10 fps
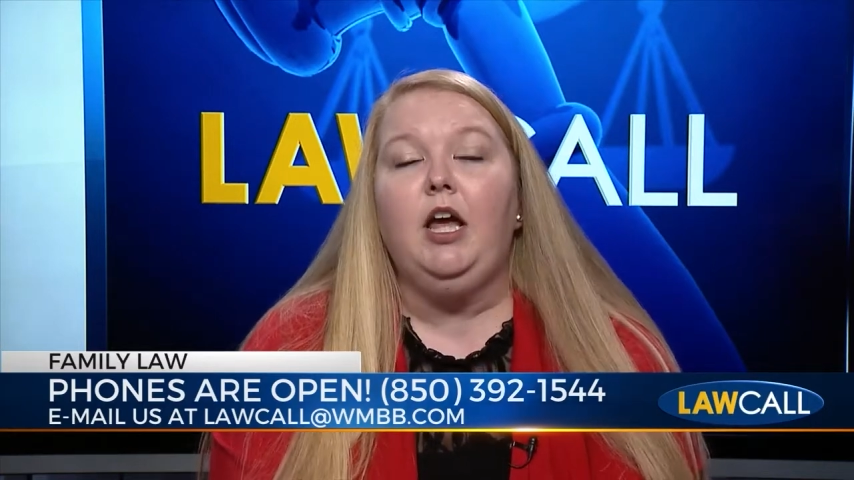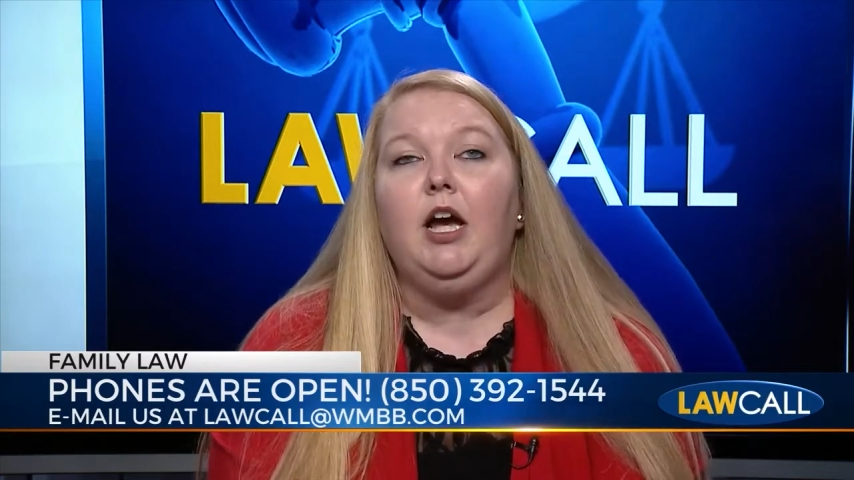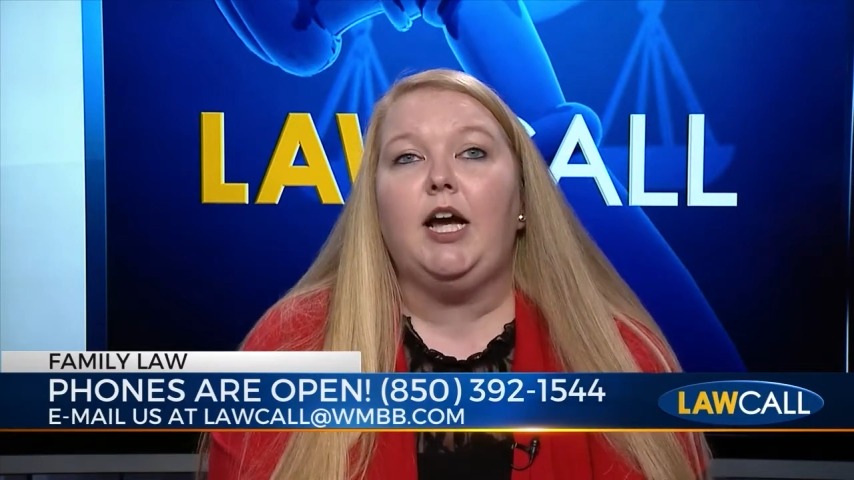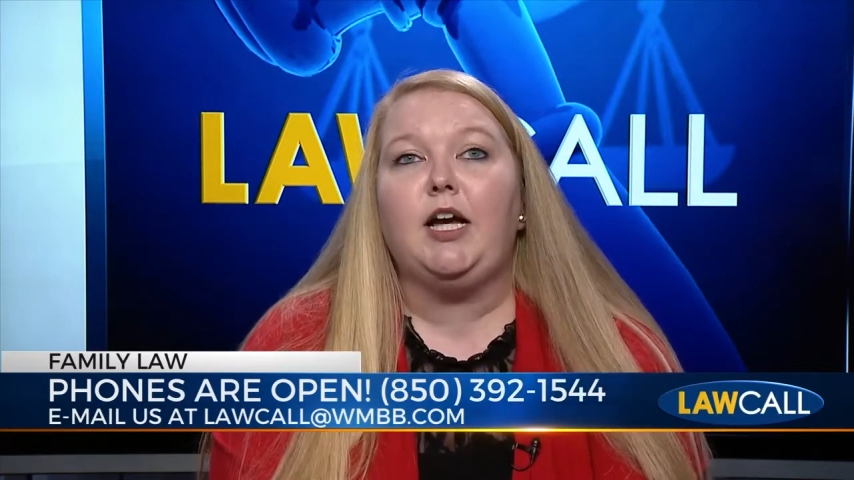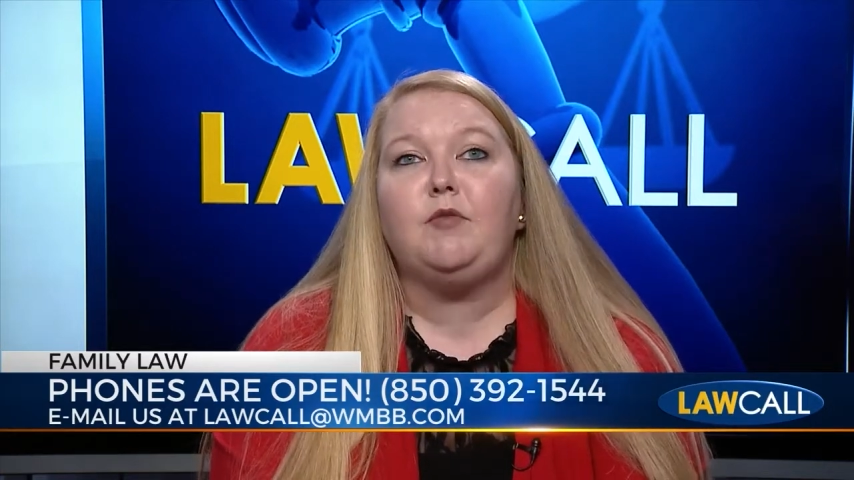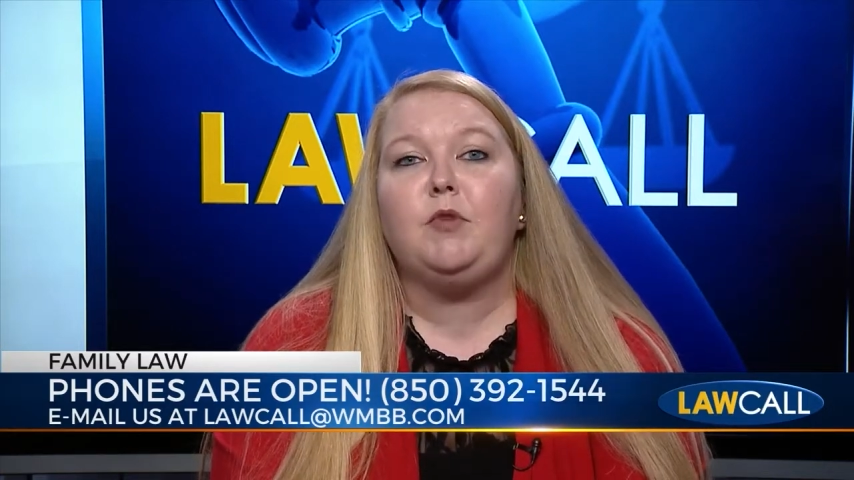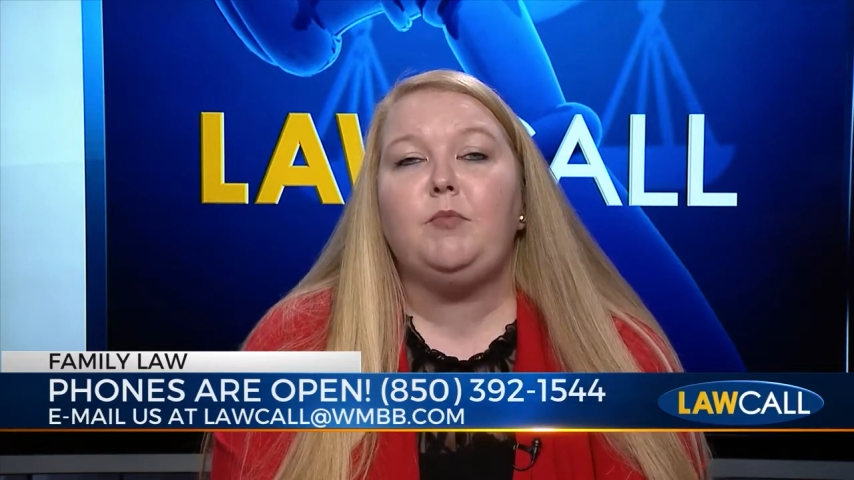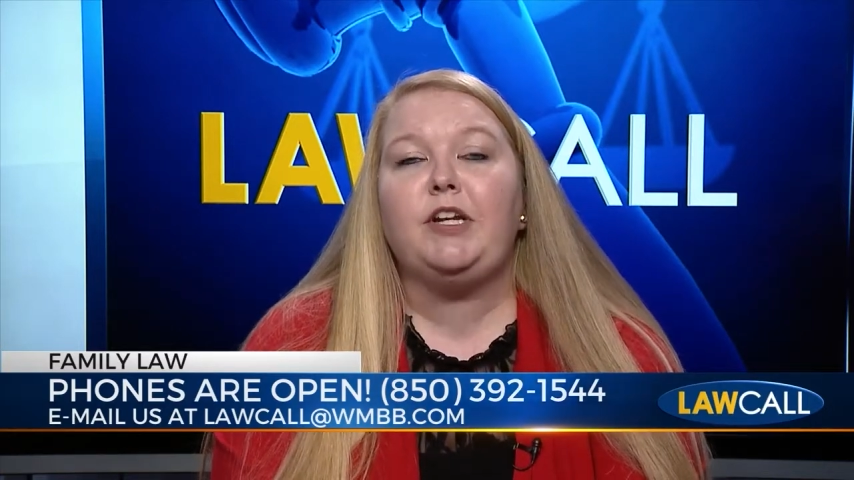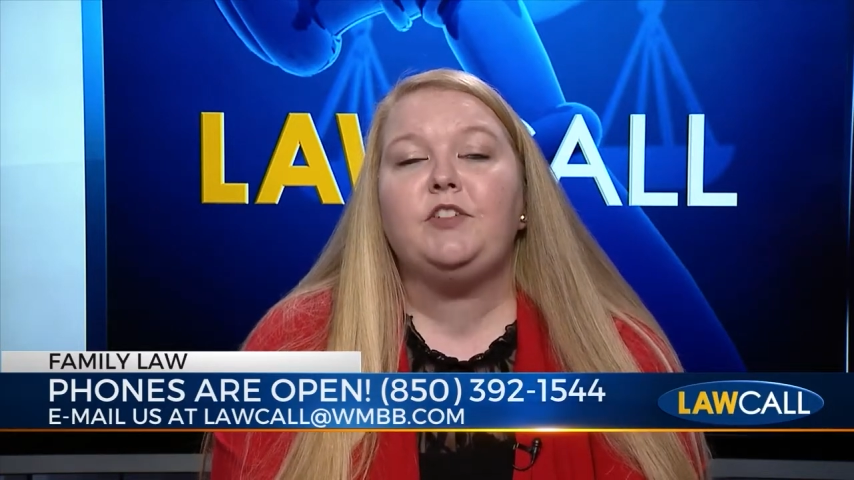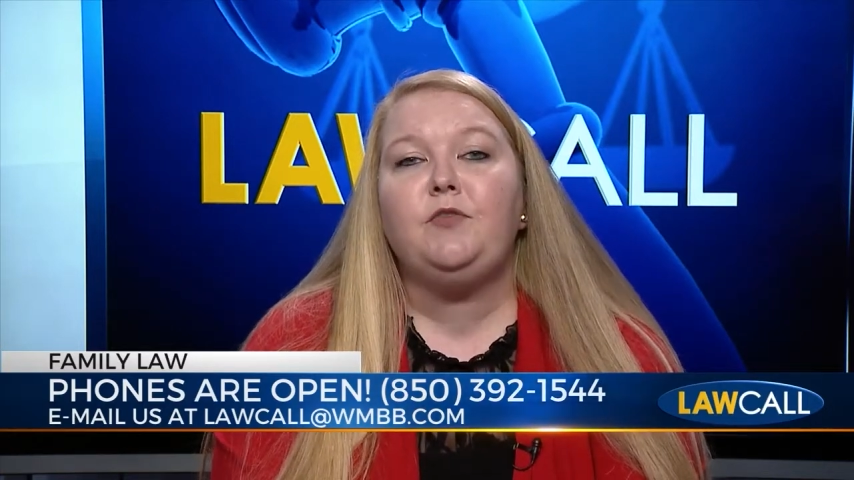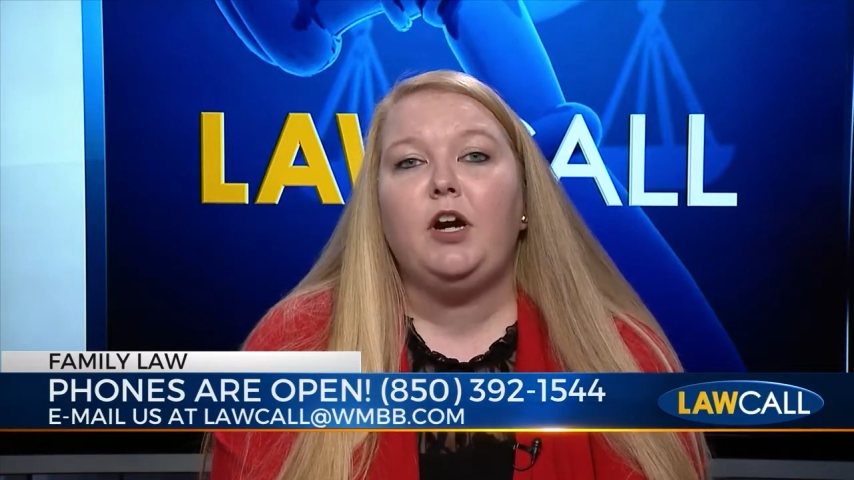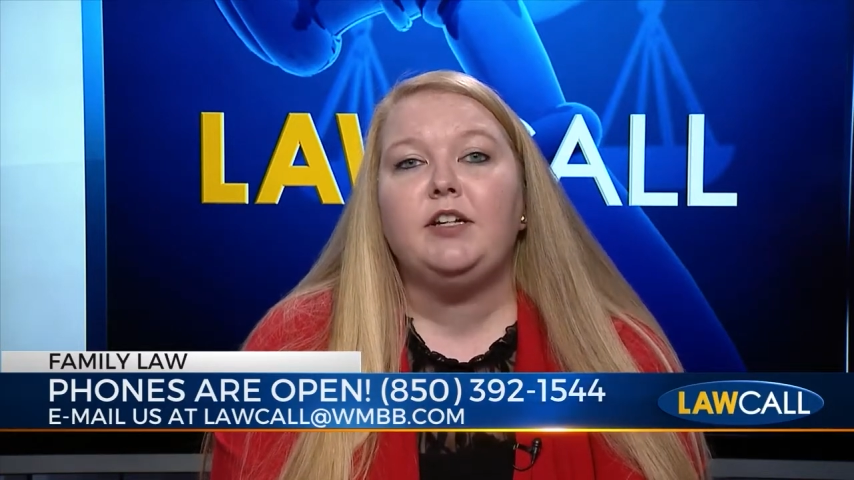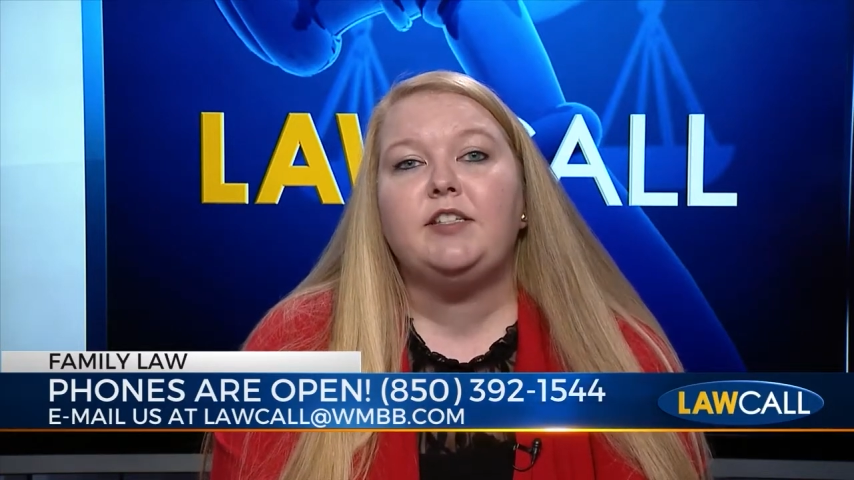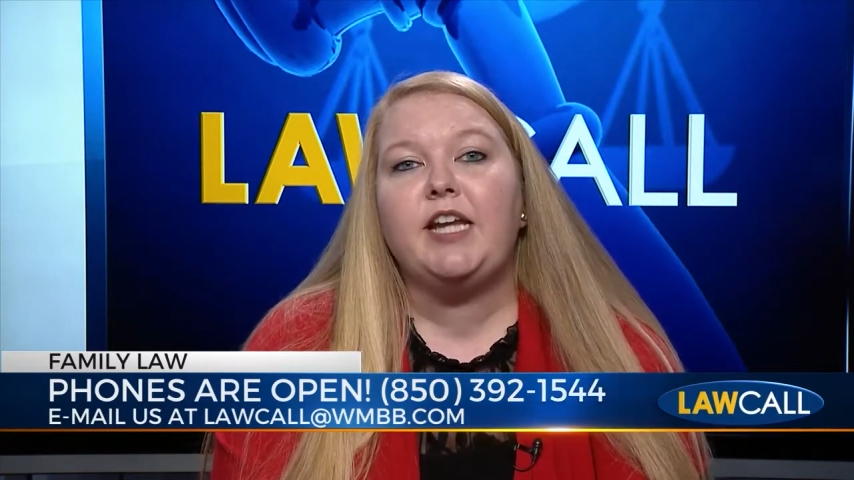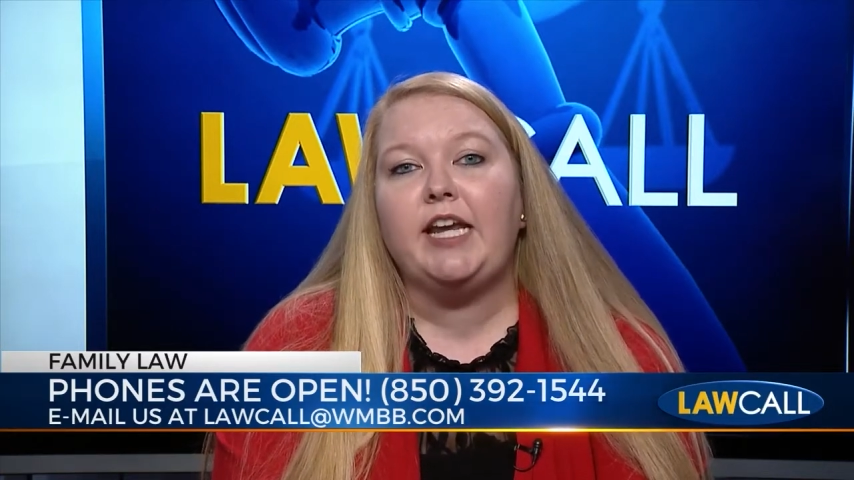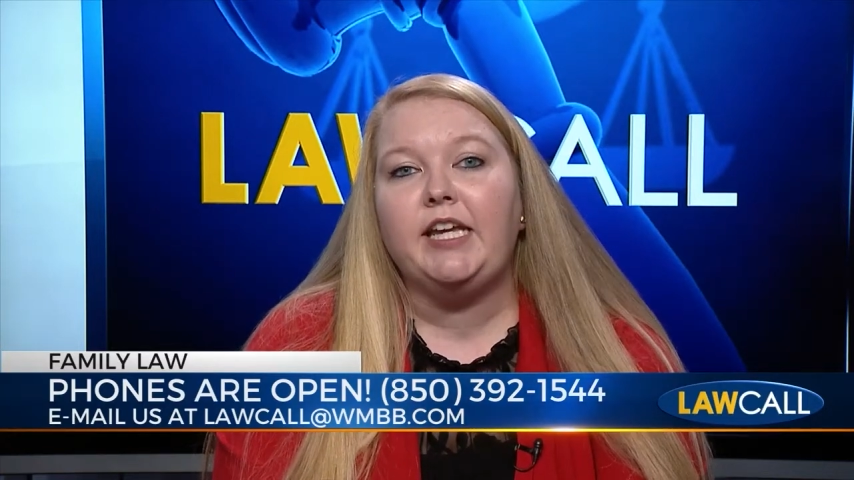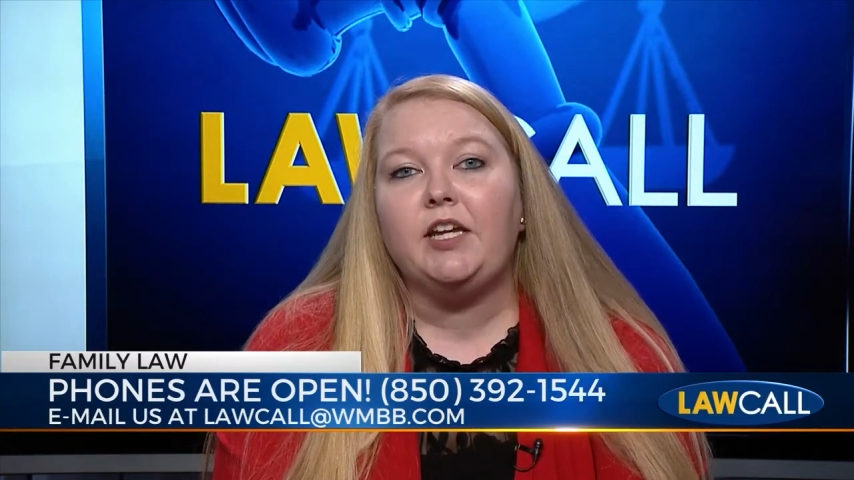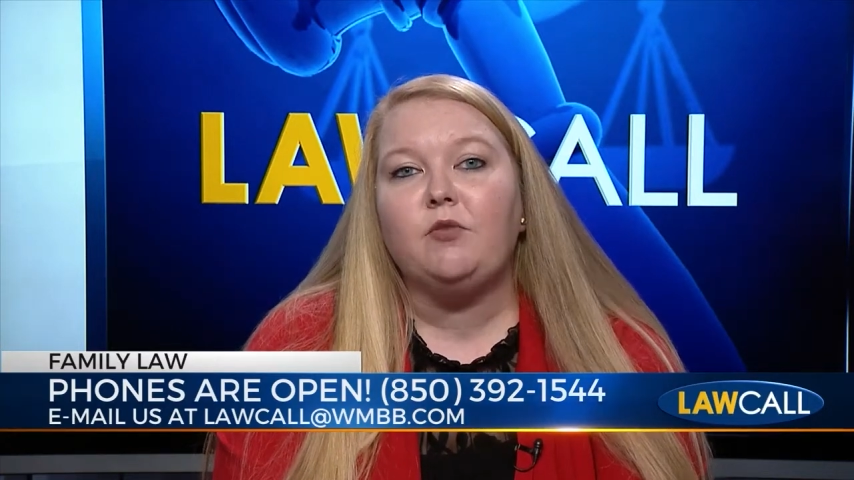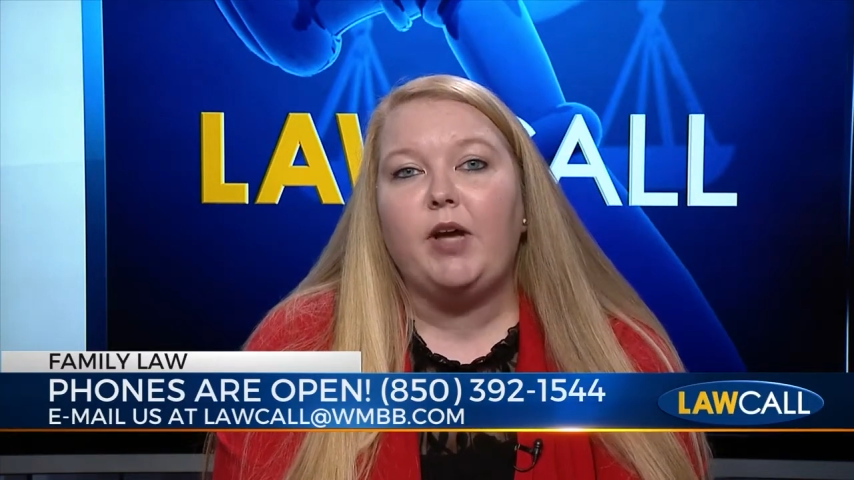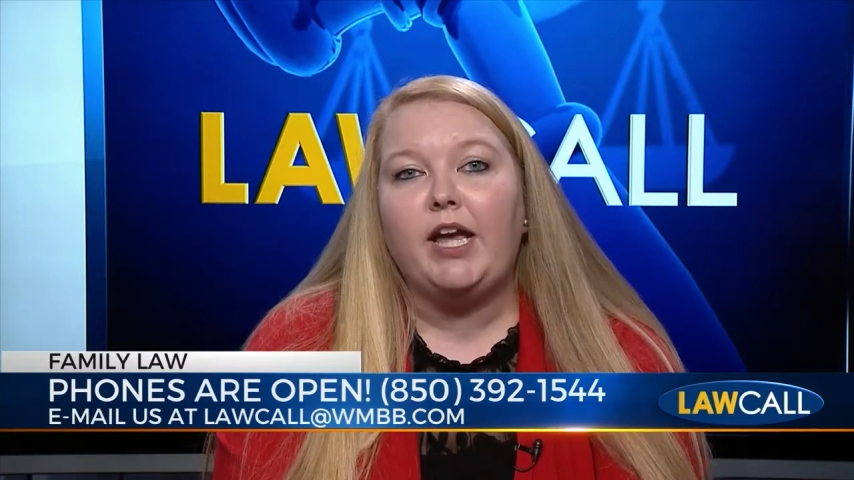Um, but as far as taking
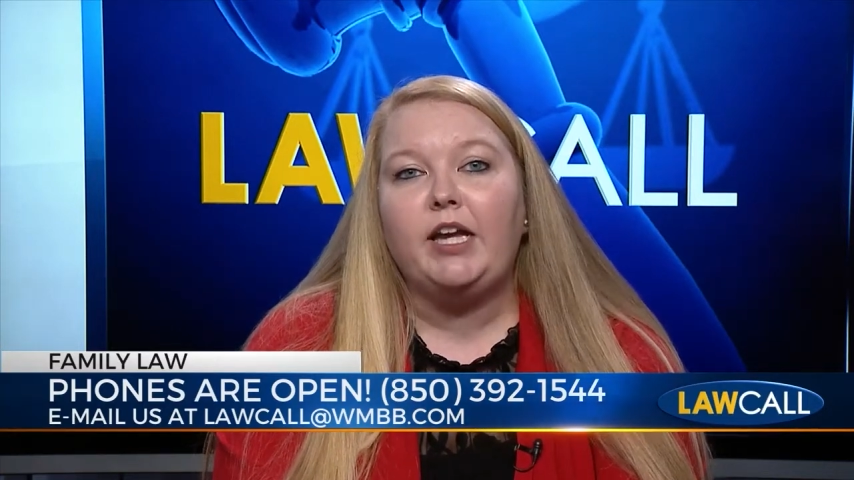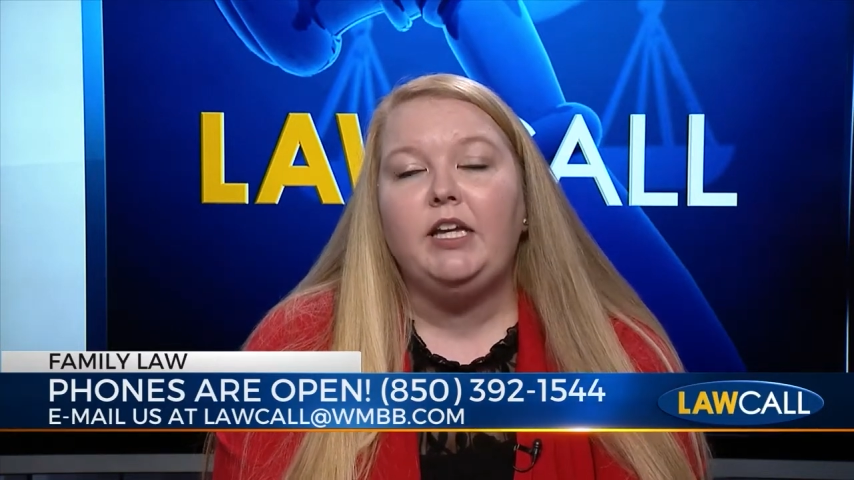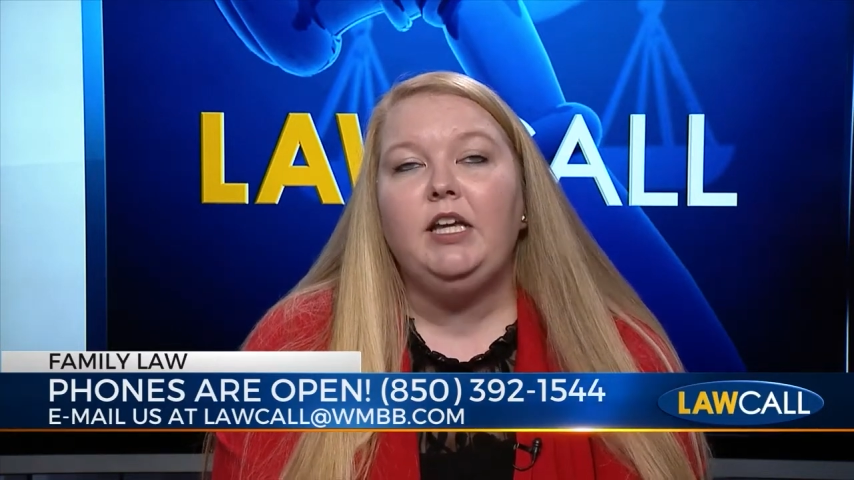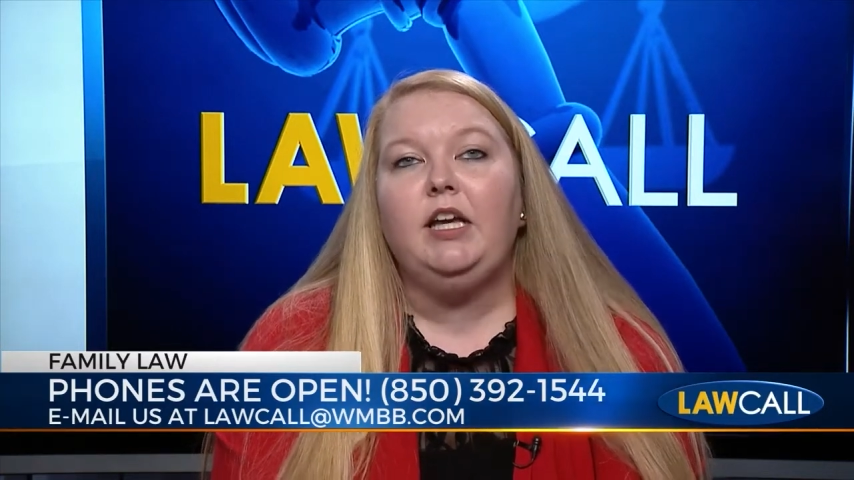away,